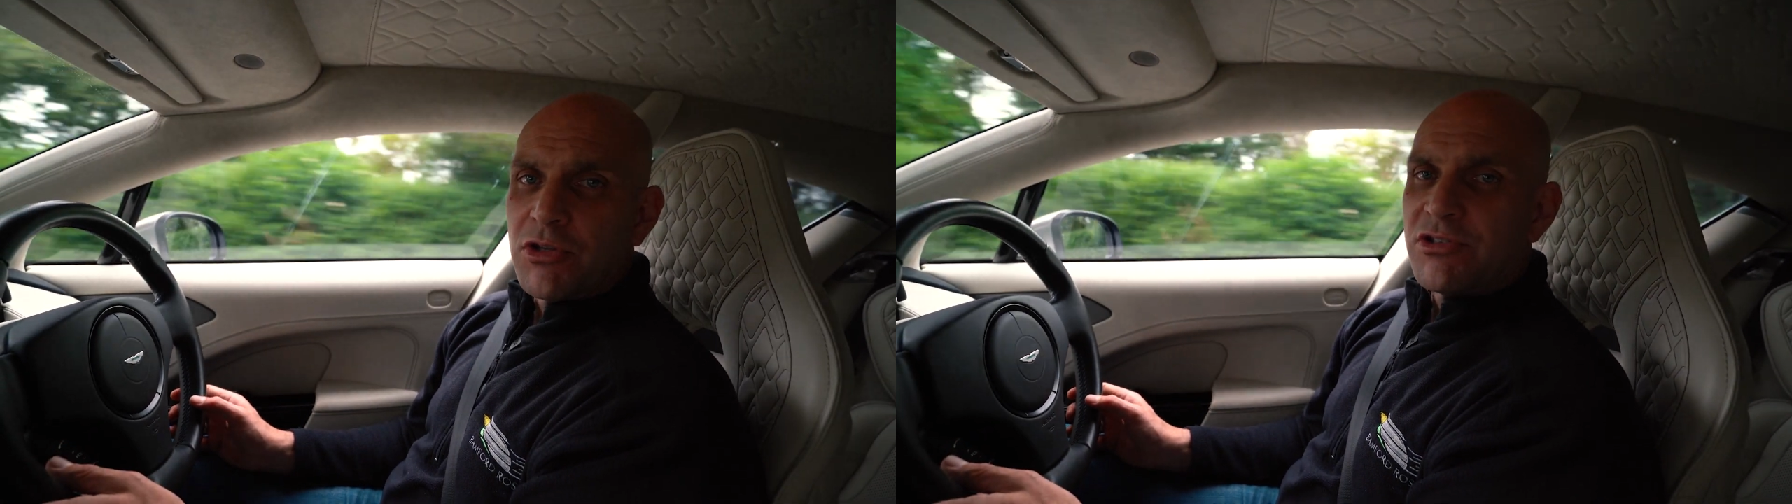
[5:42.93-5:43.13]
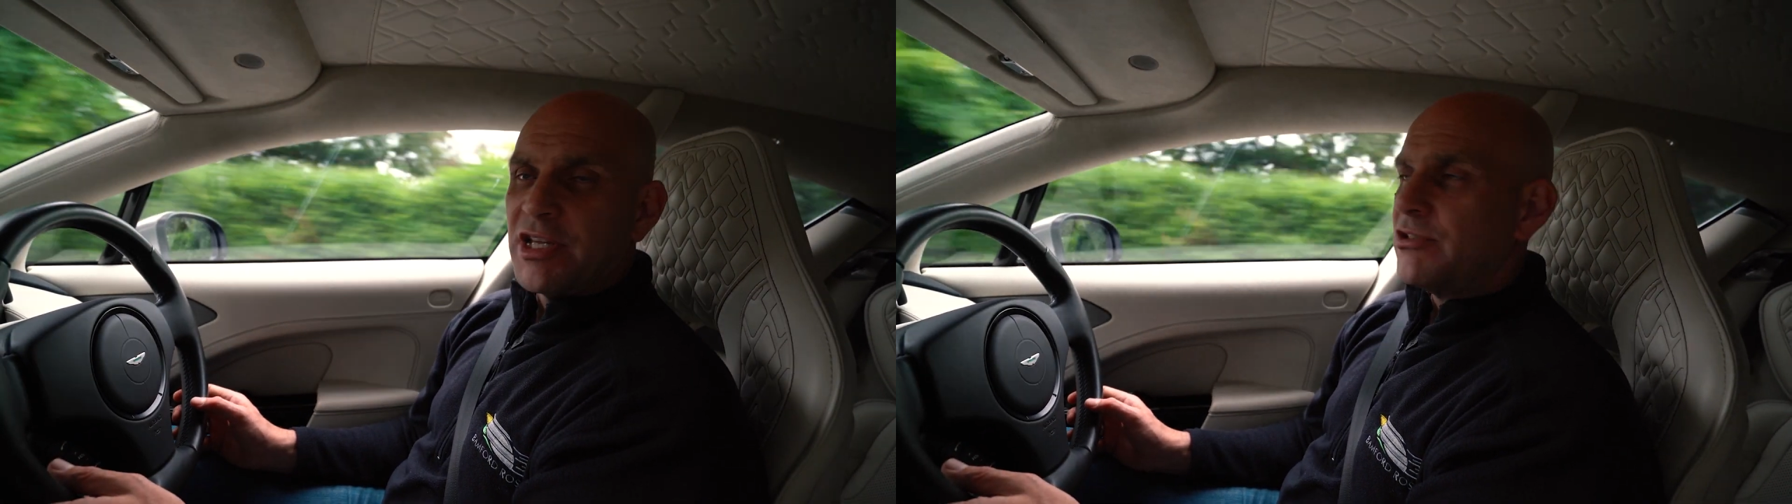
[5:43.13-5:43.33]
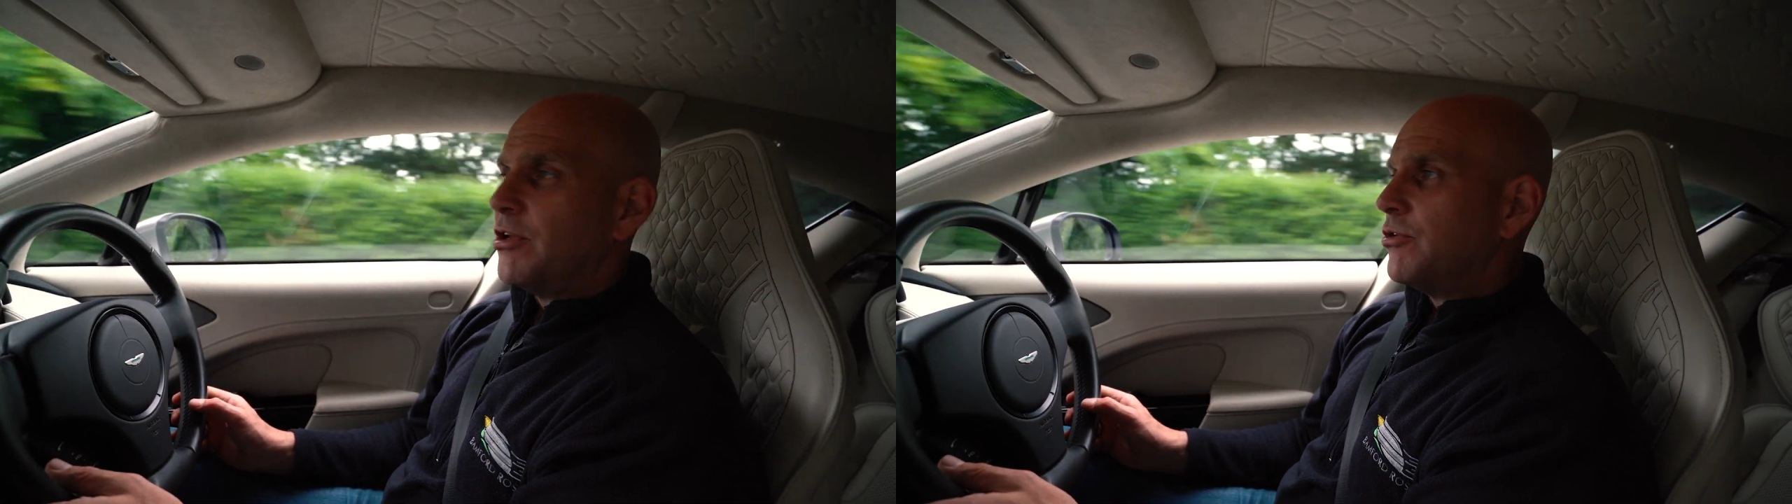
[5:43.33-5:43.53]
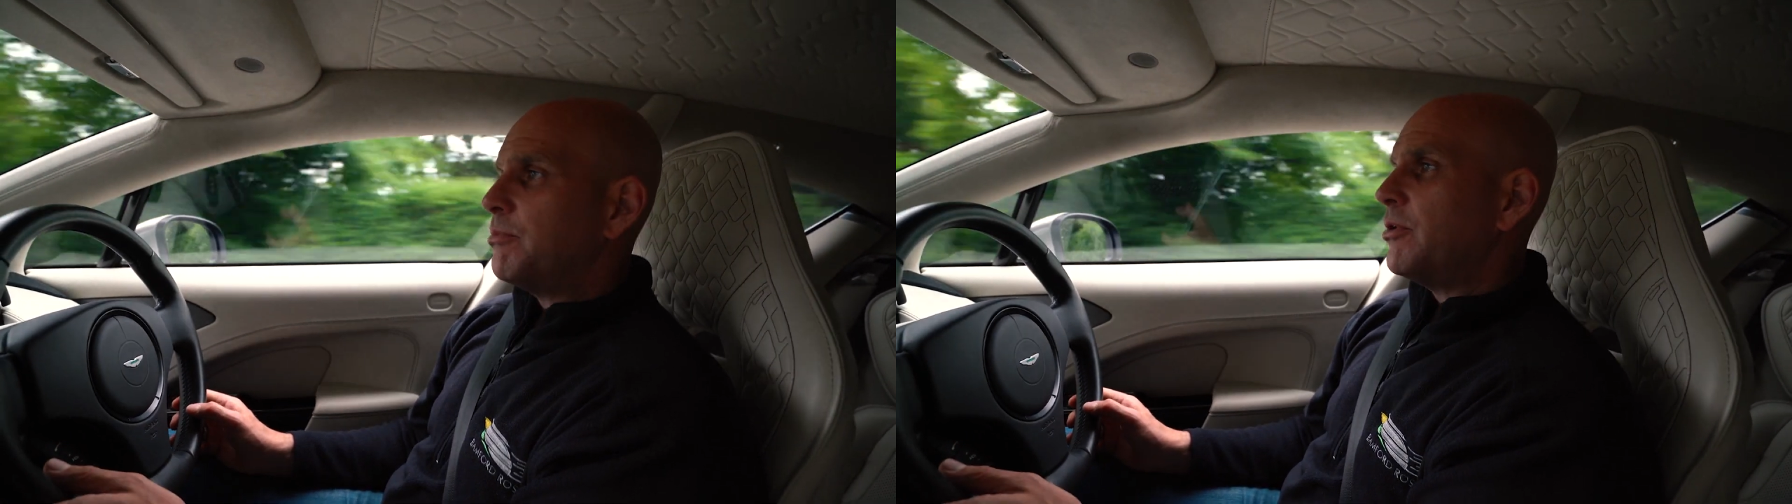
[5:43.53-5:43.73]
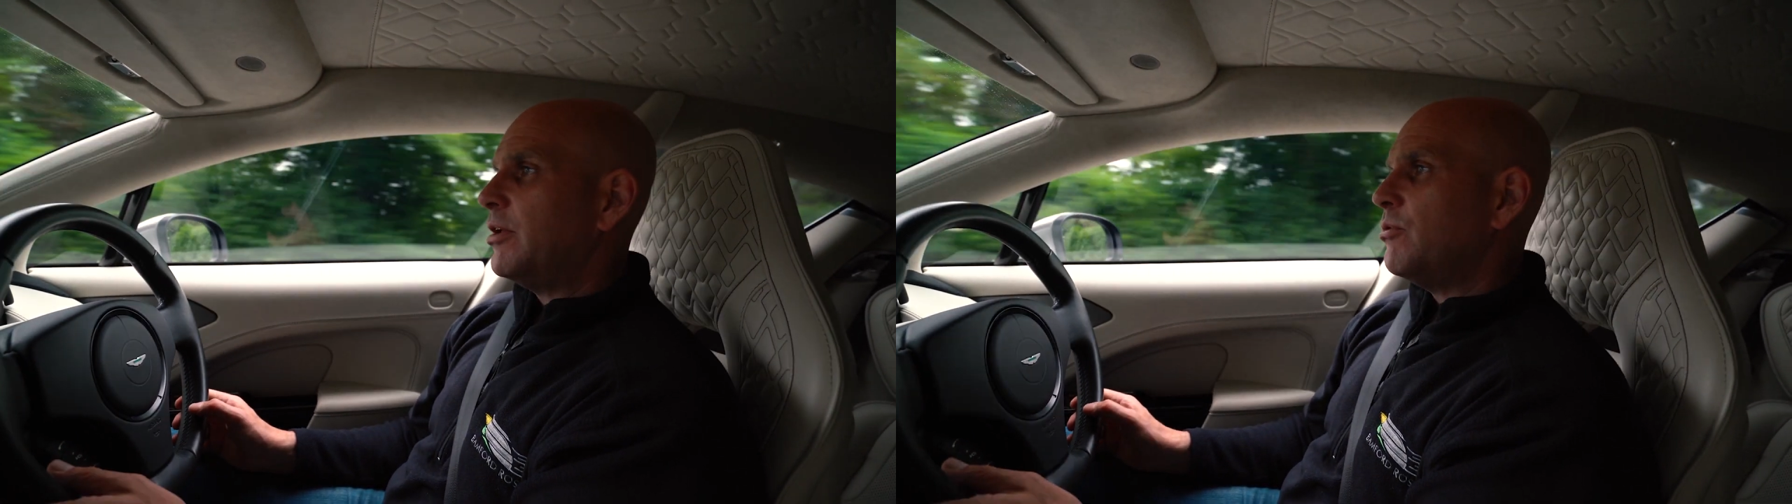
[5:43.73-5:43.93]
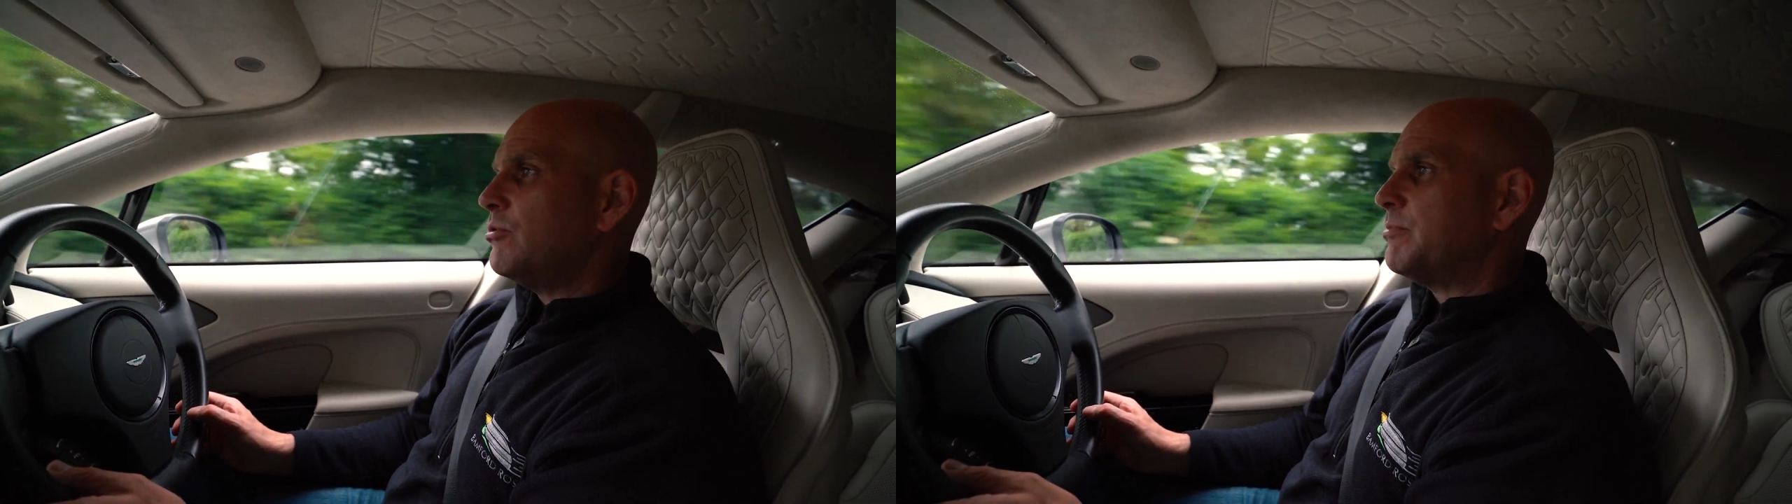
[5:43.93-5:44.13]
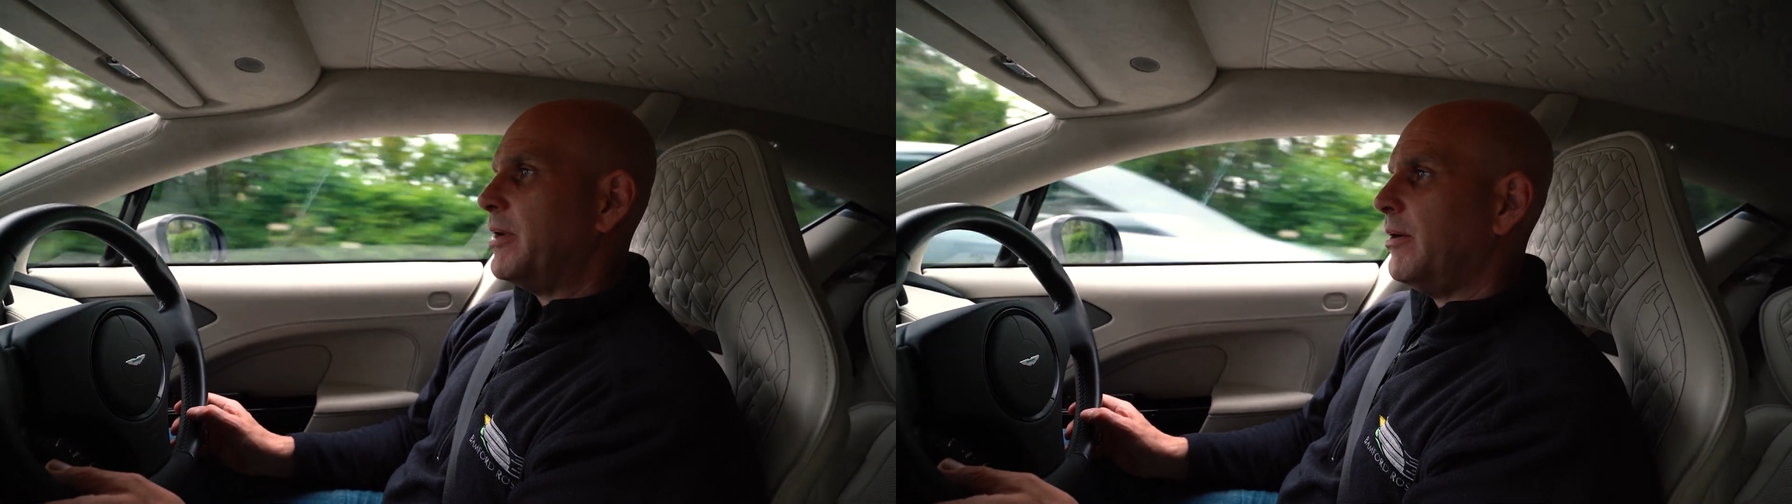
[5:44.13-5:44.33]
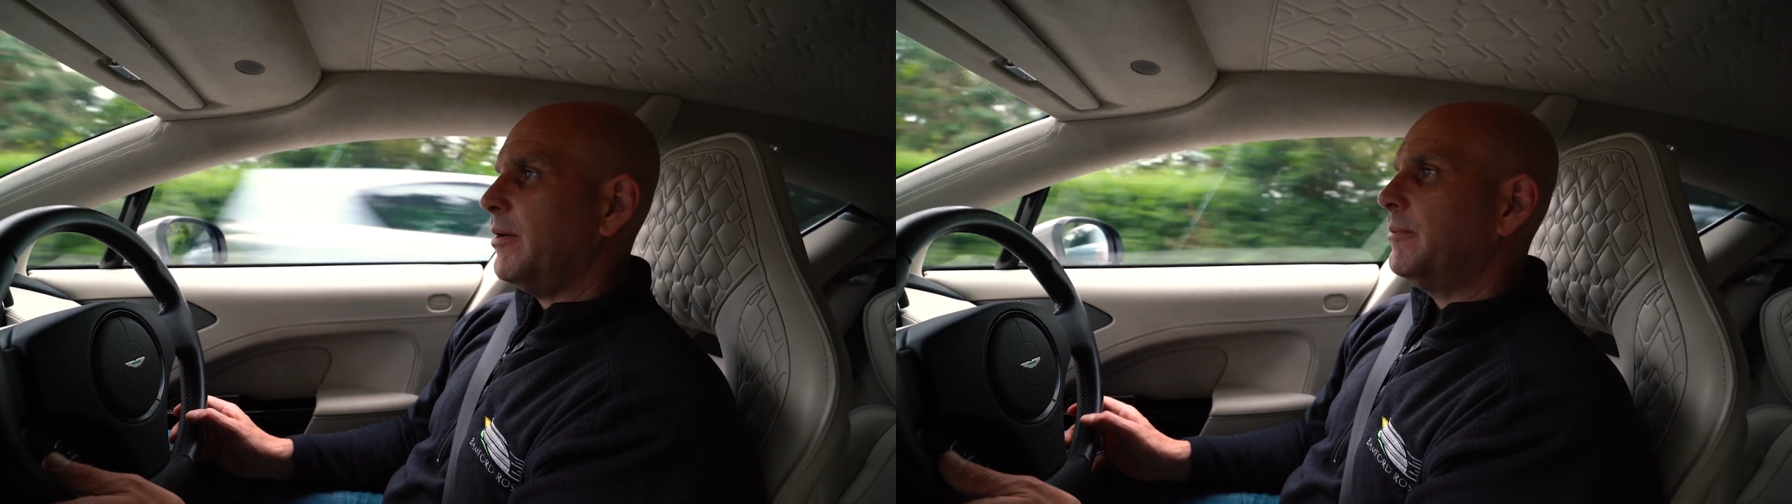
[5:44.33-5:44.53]
on 600 brake
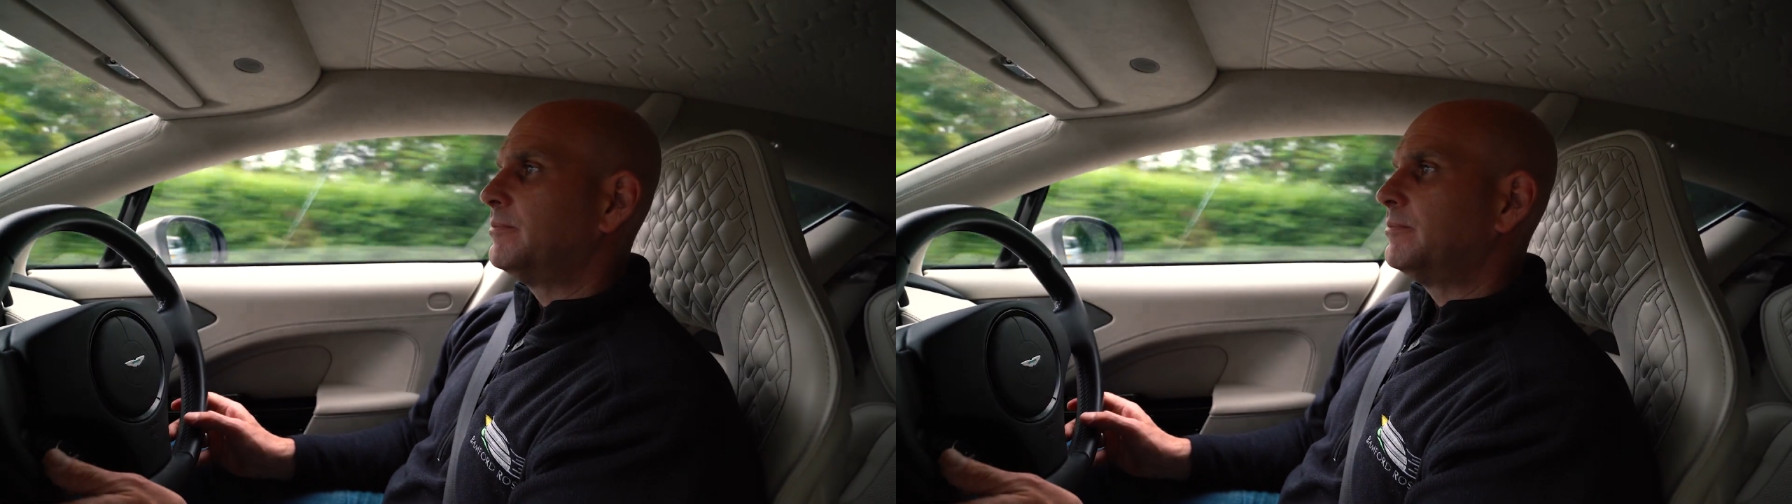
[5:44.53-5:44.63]
horsepower.